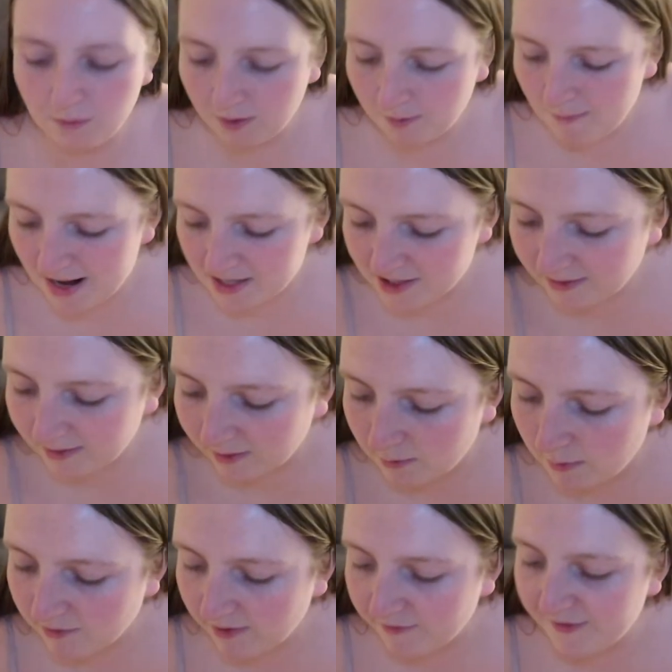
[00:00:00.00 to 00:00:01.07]
matches a
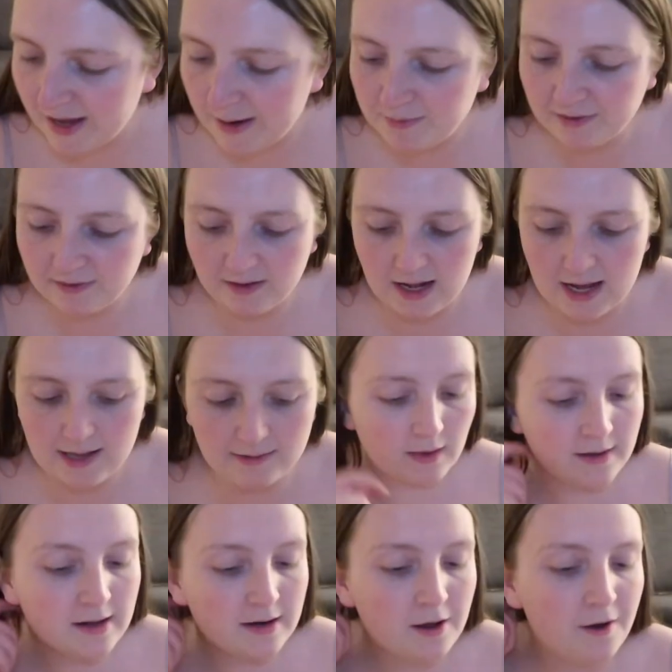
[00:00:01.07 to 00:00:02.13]
summery theme, doesn't it?
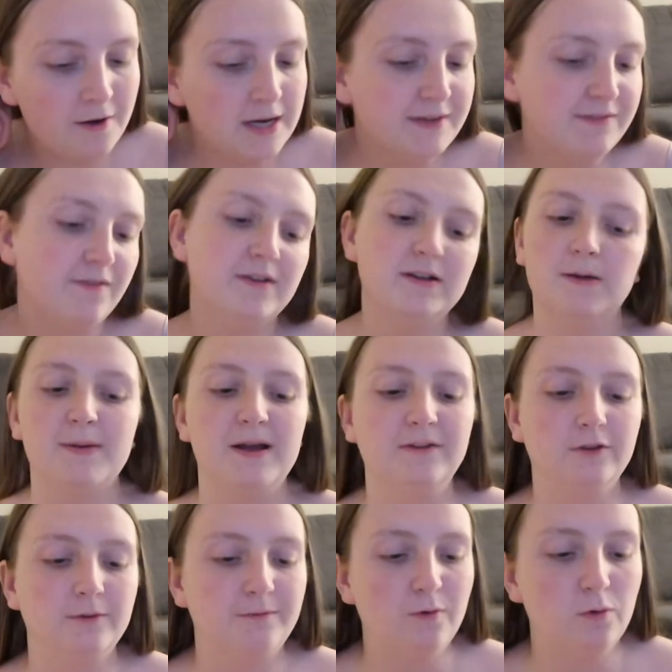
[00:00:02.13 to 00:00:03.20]
And then the only other thing I
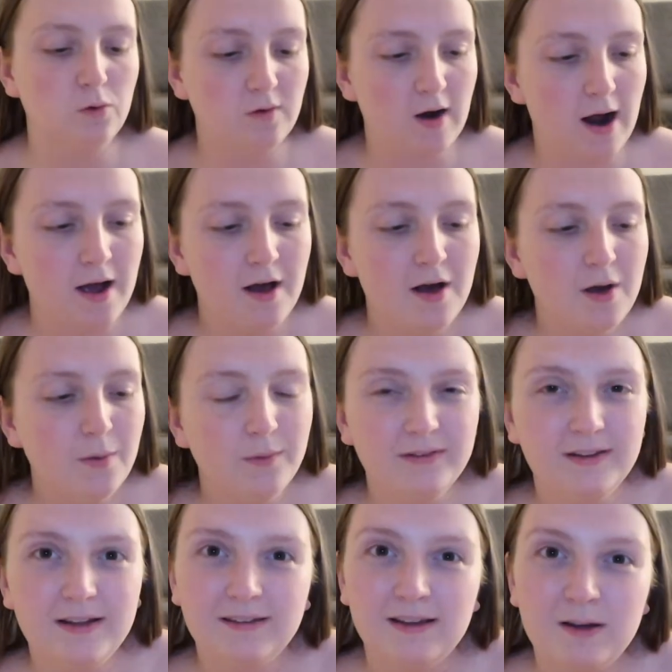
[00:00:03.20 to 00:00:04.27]
picked up for her was
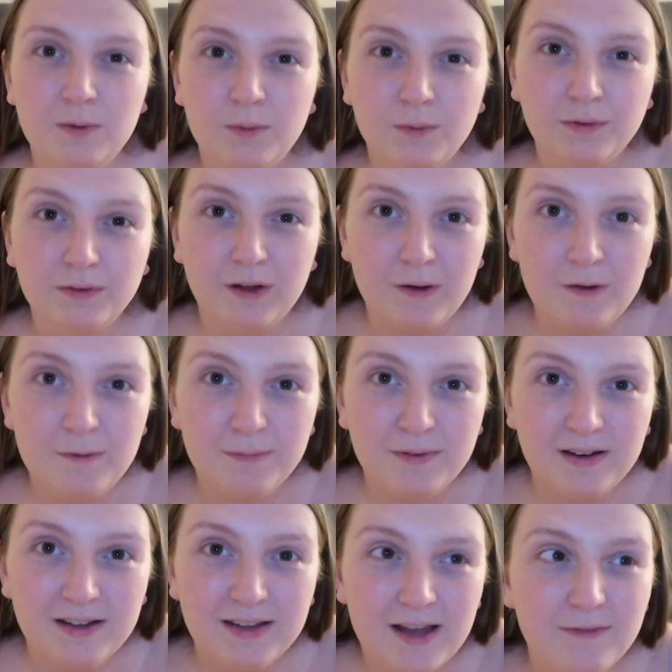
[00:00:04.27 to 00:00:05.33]
these little soaps
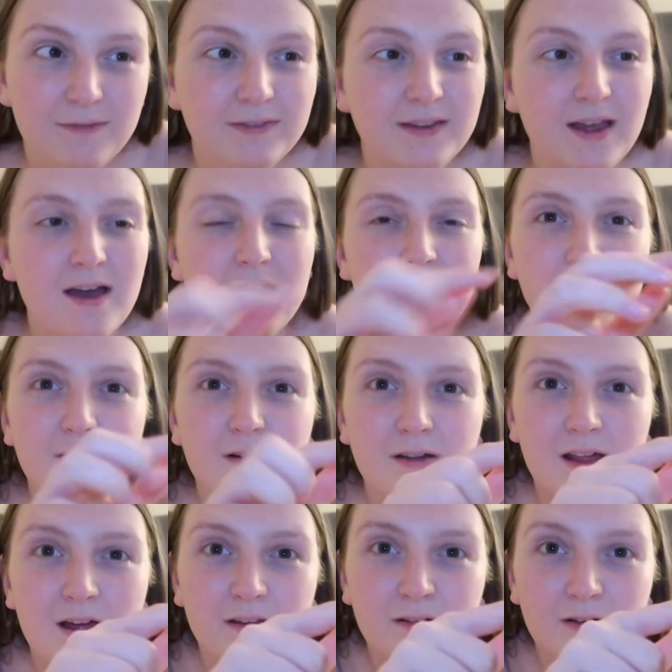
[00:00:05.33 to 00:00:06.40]
in a gift set. I feel like
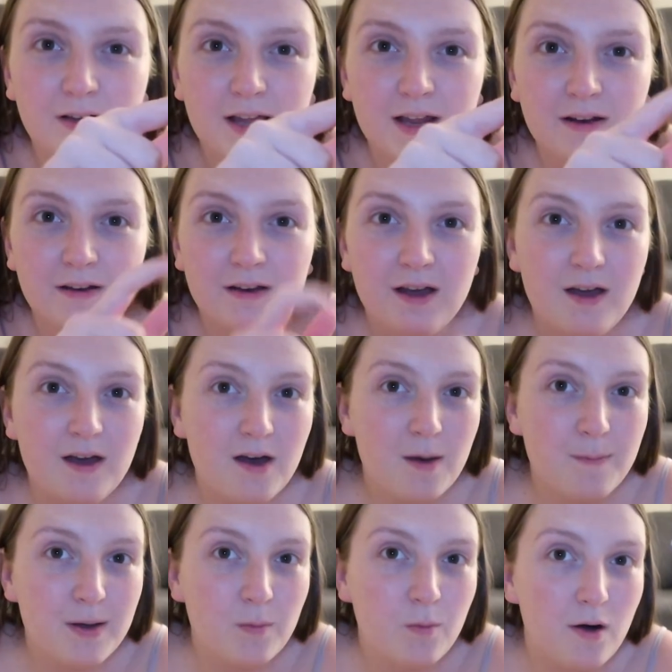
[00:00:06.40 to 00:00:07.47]
that's looking a
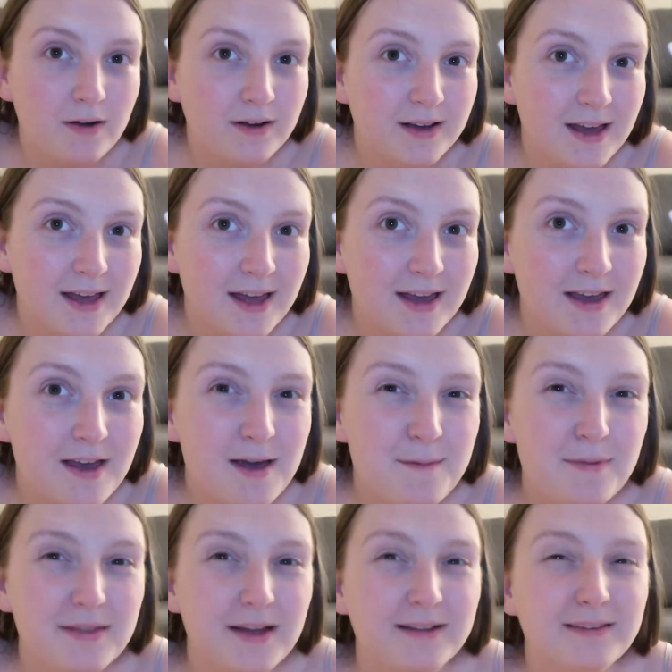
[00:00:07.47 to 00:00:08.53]
bit wonky,
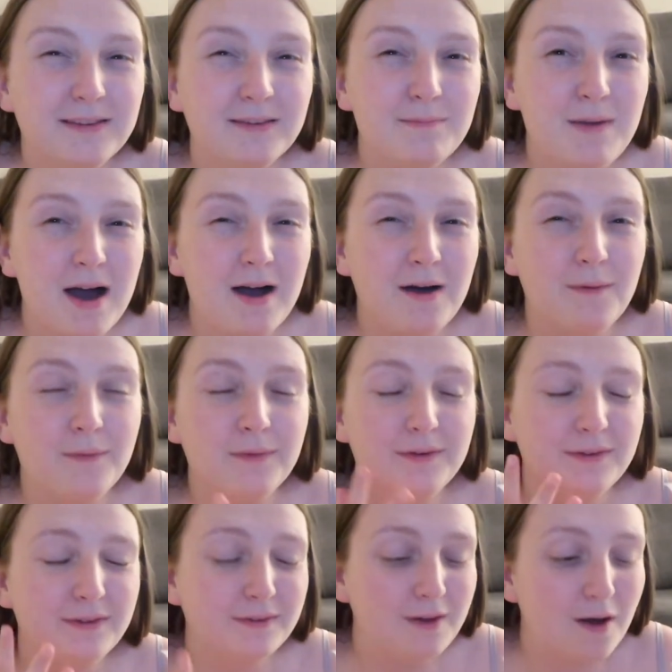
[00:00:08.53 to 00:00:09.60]
but they smell
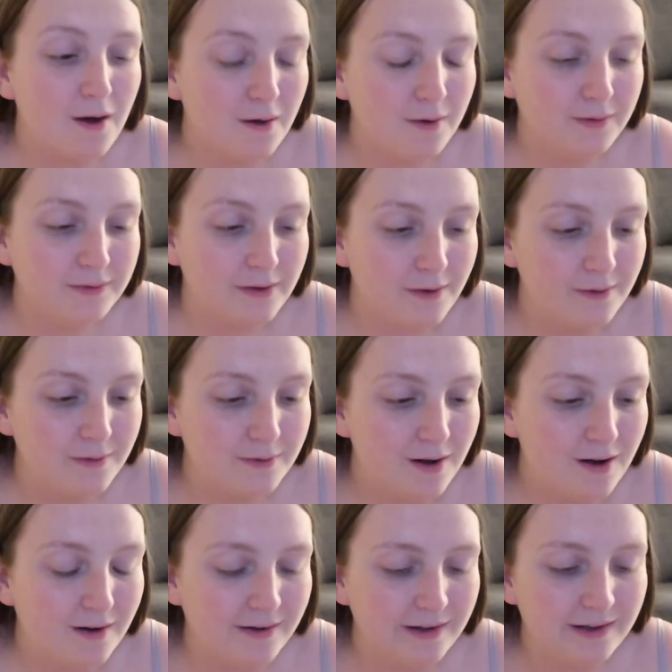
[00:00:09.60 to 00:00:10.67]
so, so
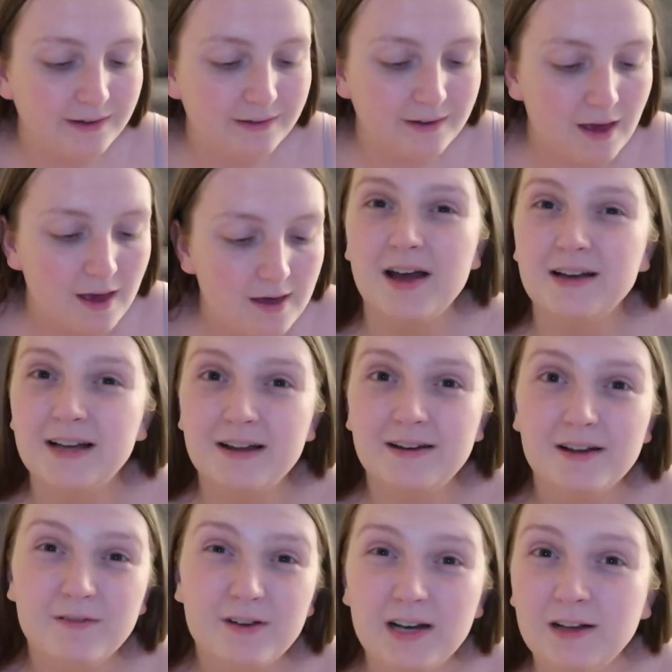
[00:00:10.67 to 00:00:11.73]
nice. Again,
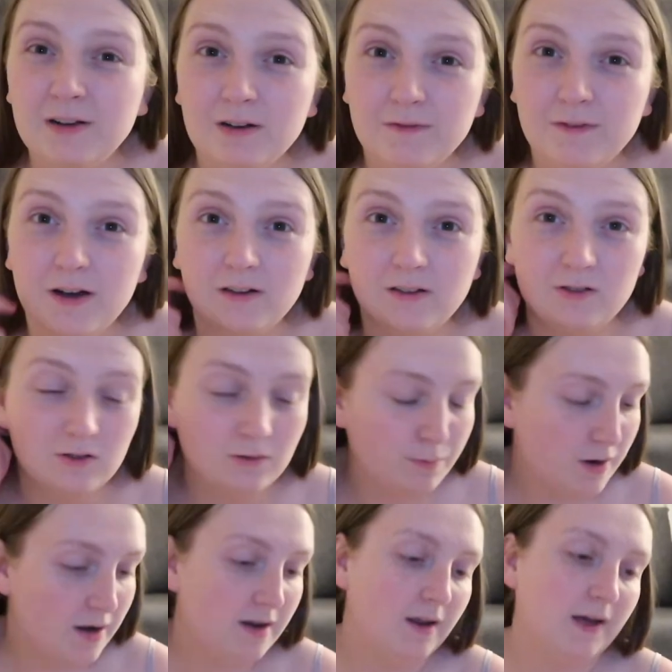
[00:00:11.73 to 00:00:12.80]
they're really good for her to just
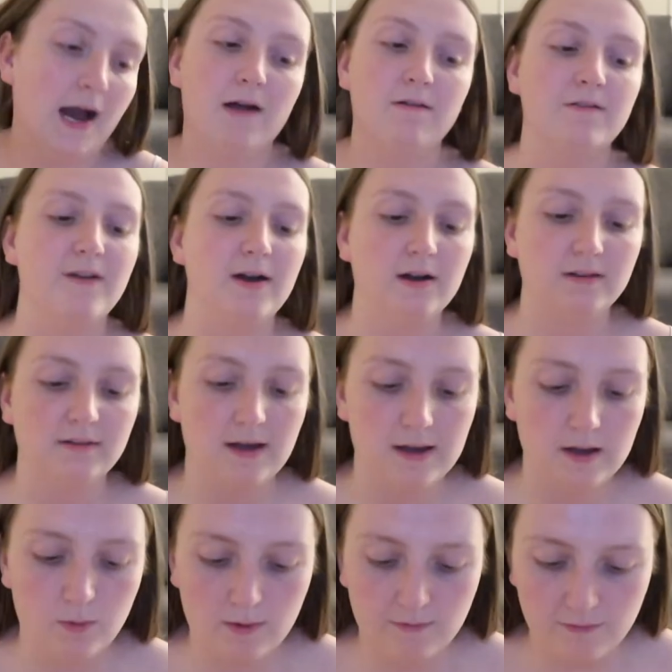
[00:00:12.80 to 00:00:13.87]
put in the caravan and
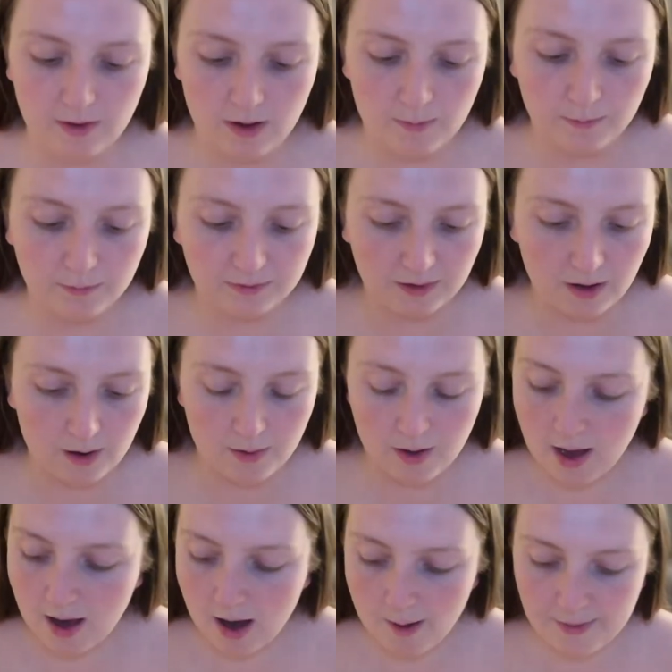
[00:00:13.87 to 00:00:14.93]
take with them, so
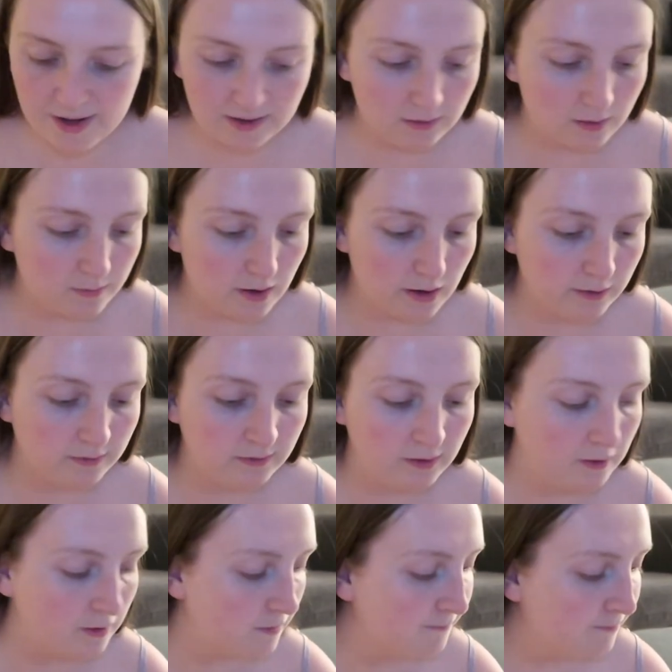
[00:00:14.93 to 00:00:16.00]
I picked up those
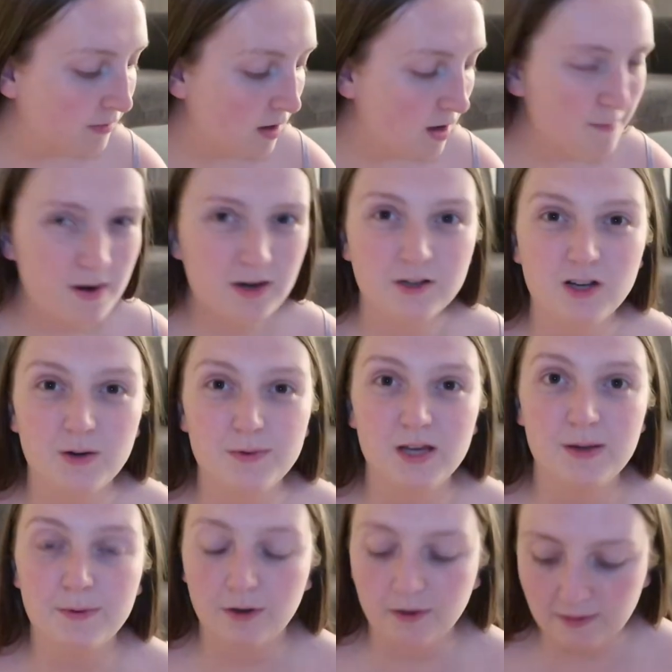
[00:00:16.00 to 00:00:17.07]
two. I'm only showing
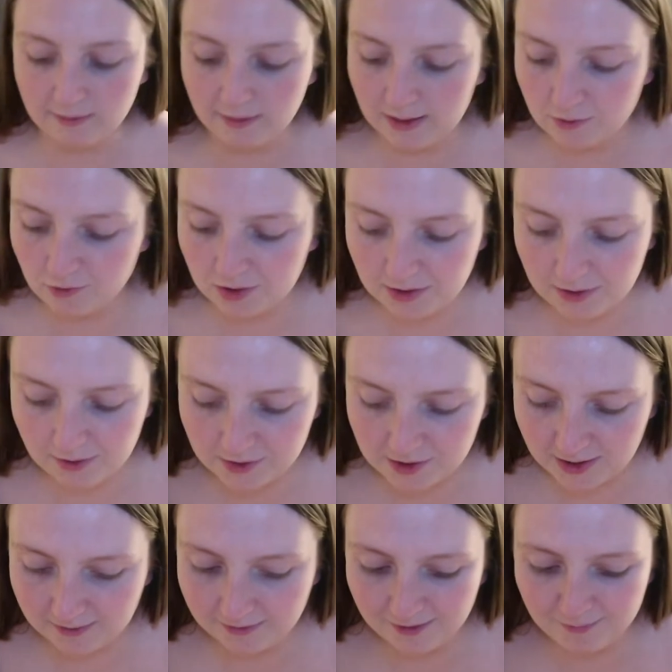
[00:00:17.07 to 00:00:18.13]
you because there's literally no
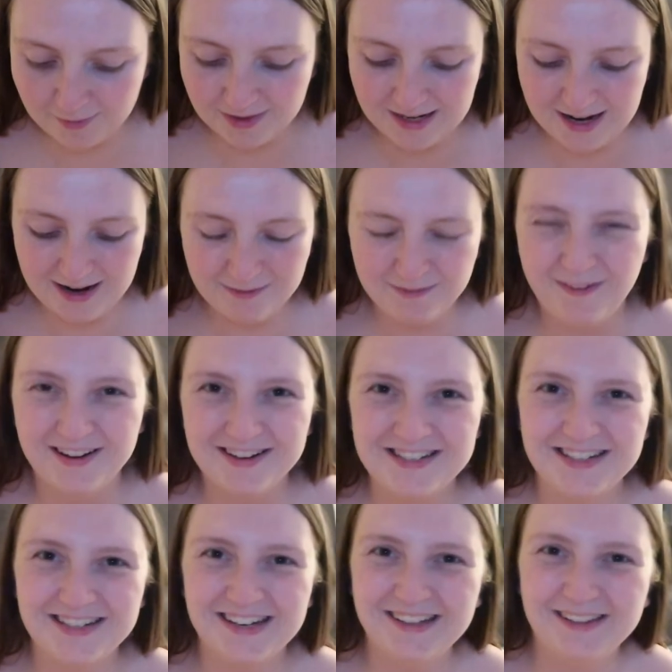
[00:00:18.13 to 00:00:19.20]
chance of my nan
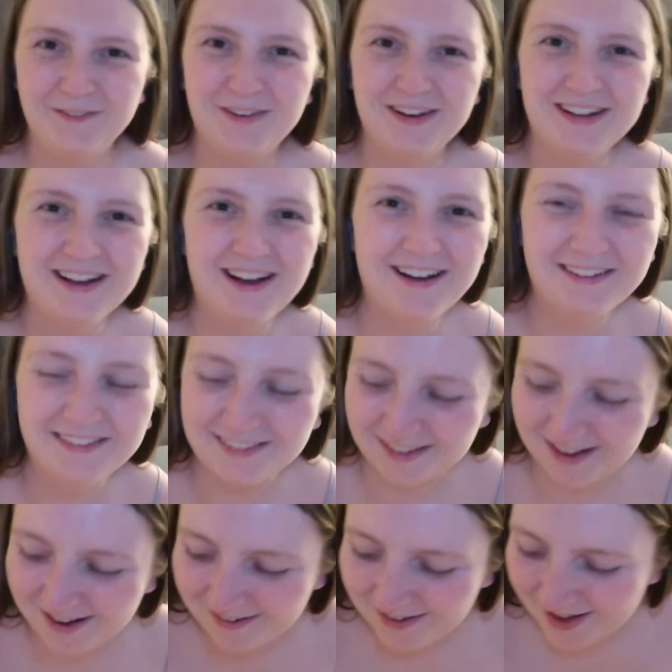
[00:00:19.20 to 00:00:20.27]
watching this video,
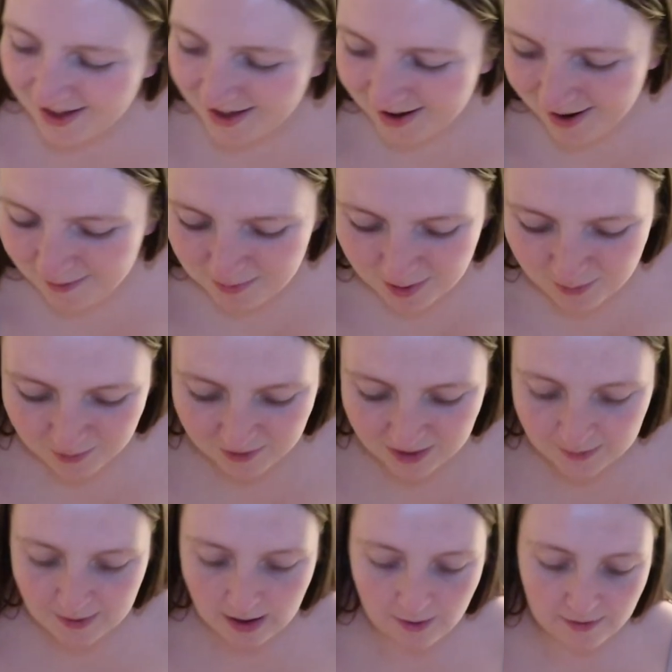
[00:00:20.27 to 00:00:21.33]
so I'm not
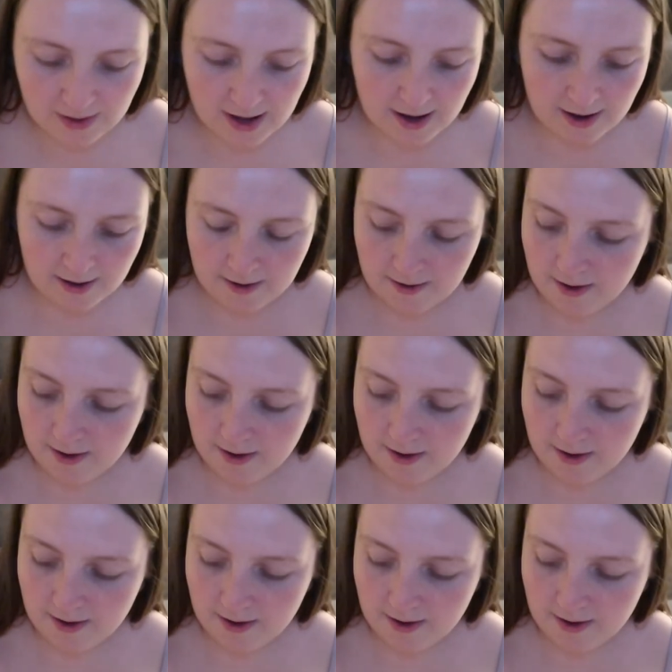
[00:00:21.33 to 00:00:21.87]
worried about that.